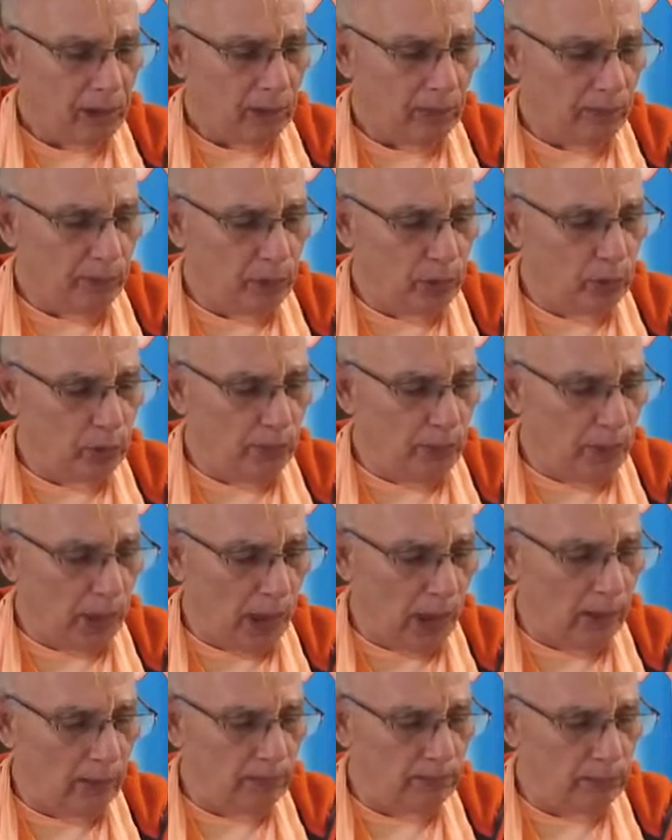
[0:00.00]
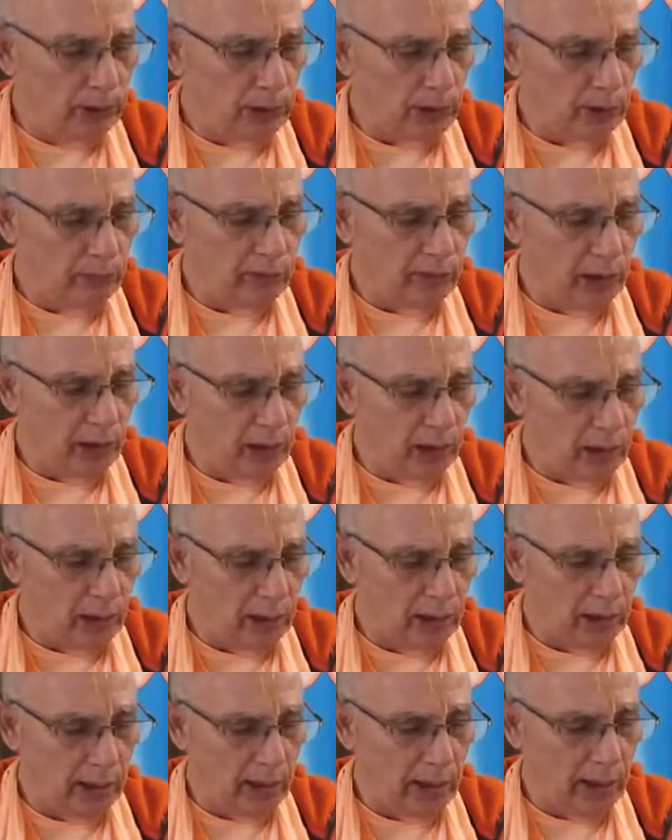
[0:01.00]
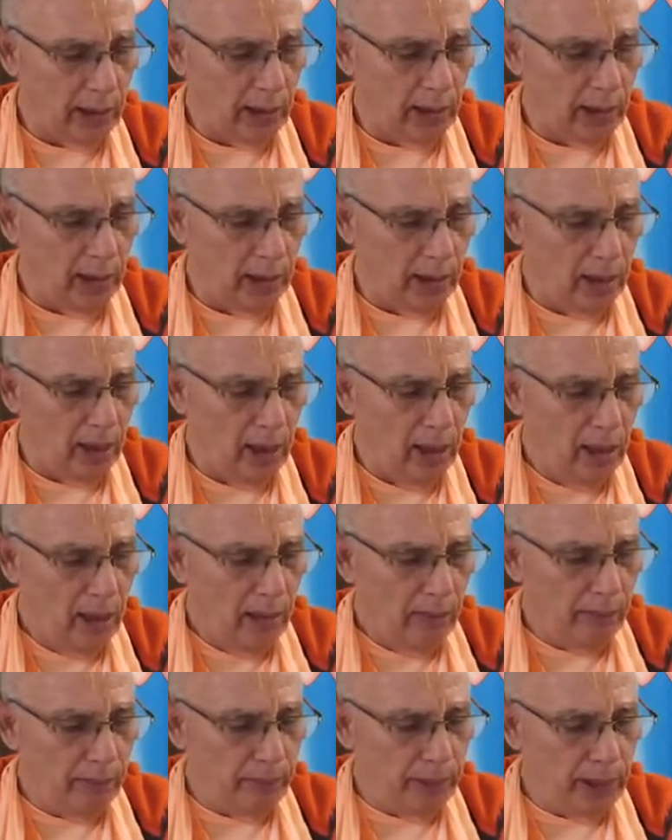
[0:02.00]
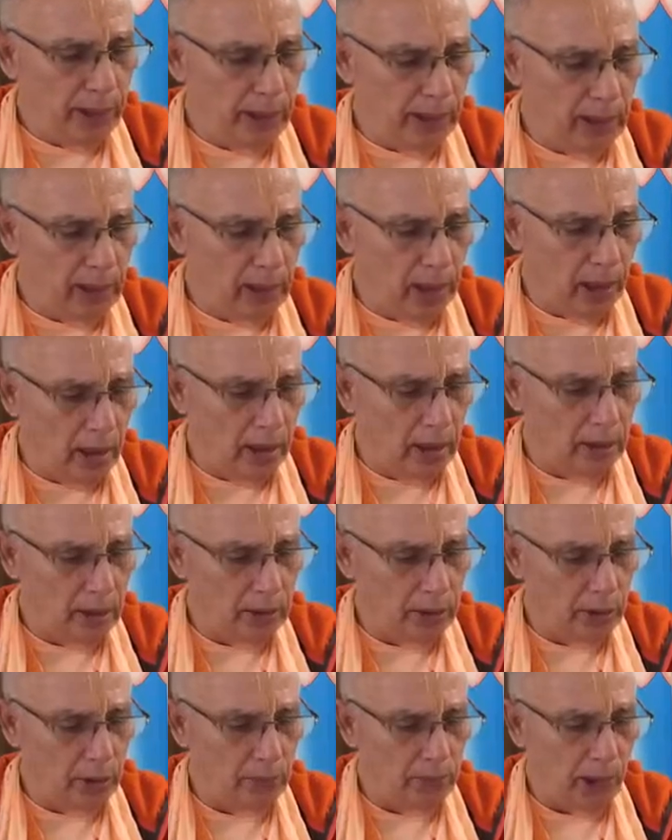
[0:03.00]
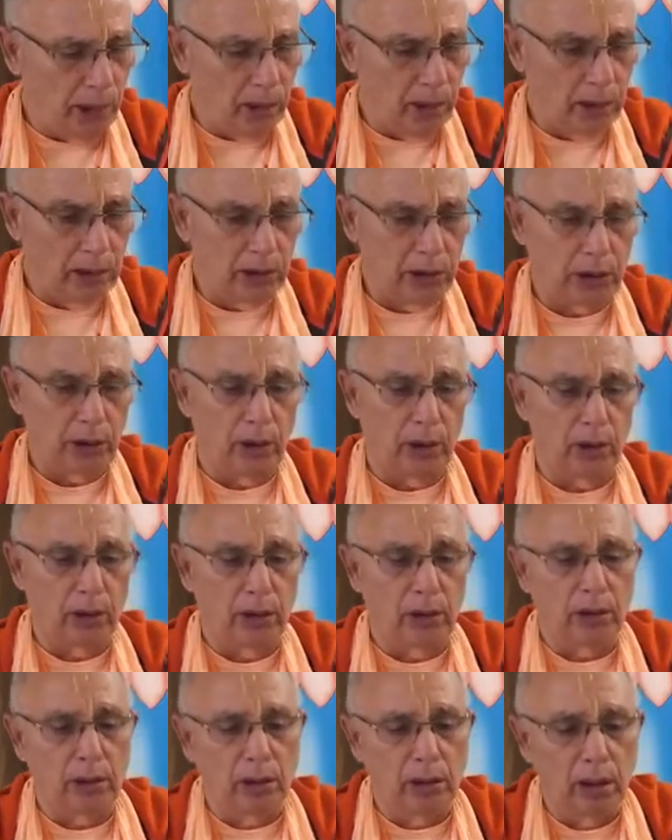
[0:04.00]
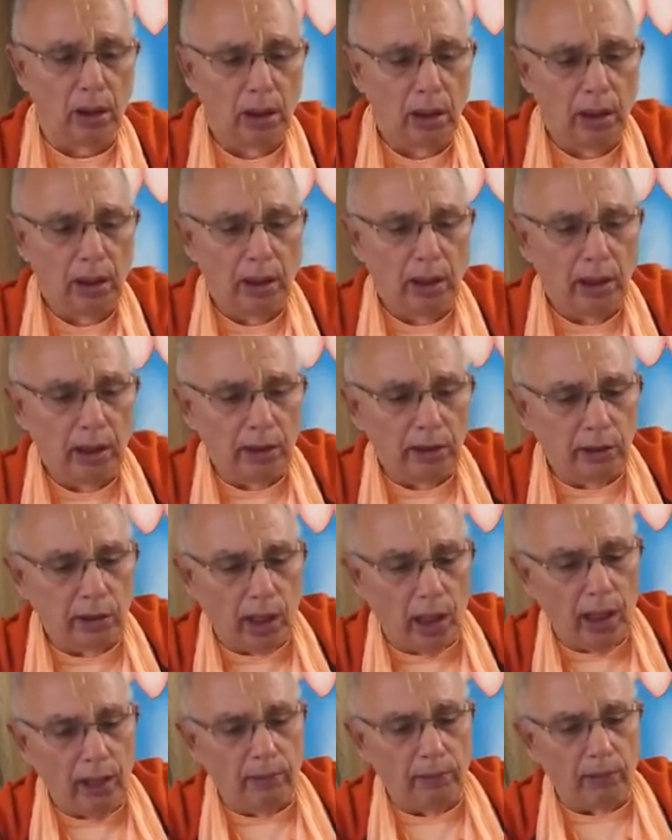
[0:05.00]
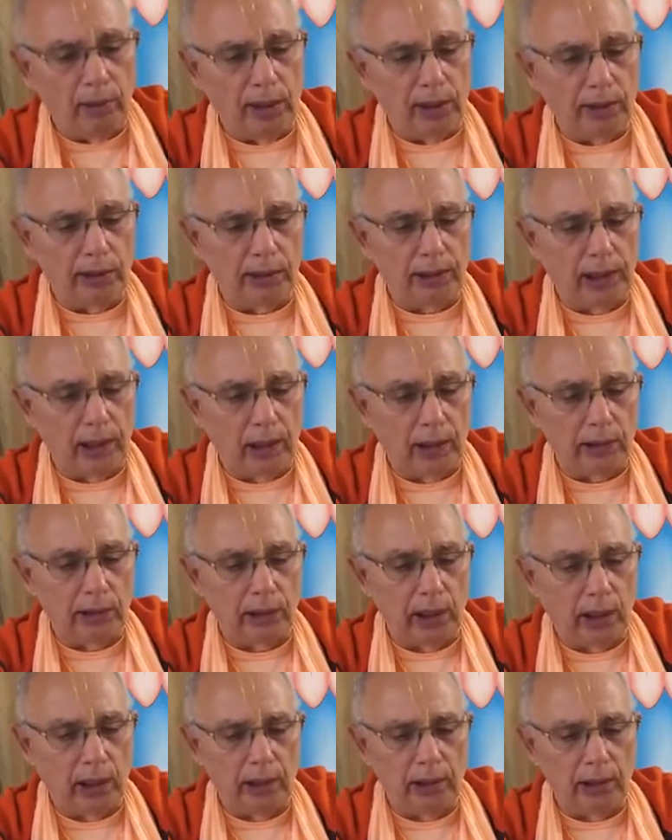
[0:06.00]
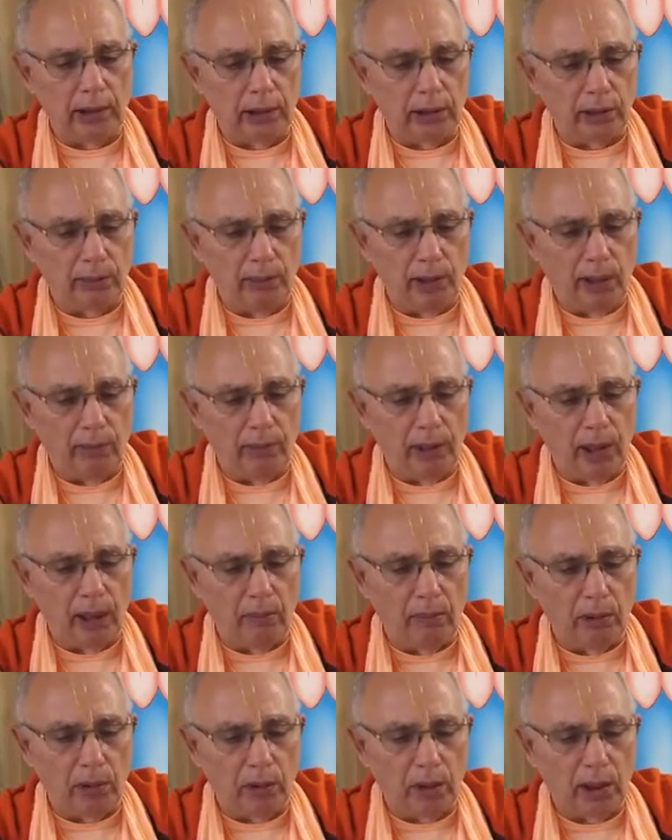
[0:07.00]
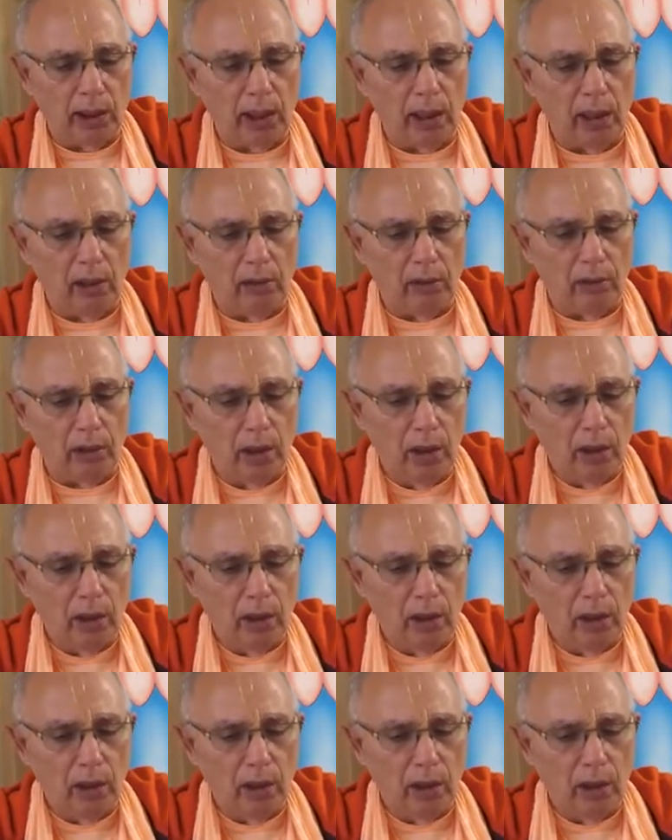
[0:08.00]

bhupam shavake mihika jubasha. In time, great scientists may be able to count